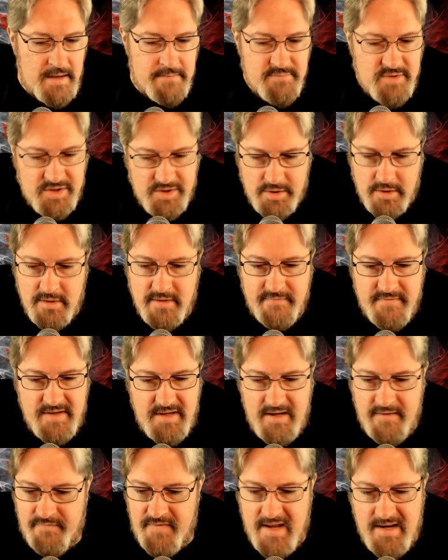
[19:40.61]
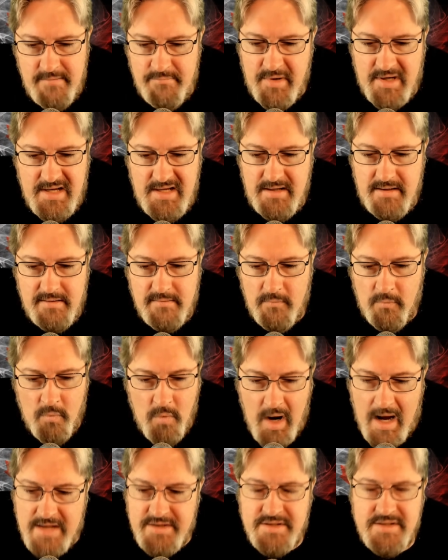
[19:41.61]
I'm sure of it if anybody
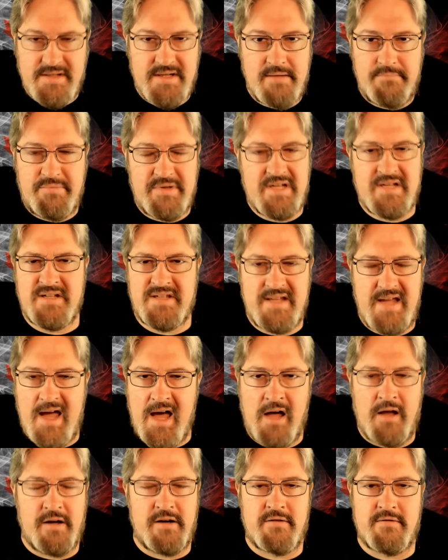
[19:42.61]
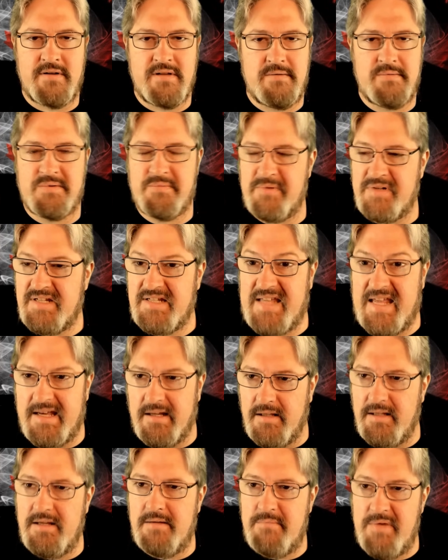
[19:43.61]
watches it, because the algorithm's been
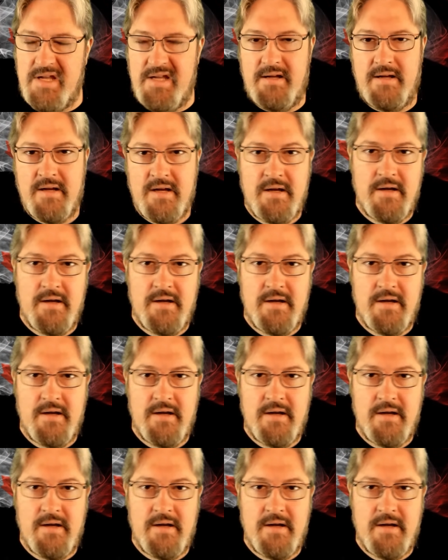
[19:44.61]
killing me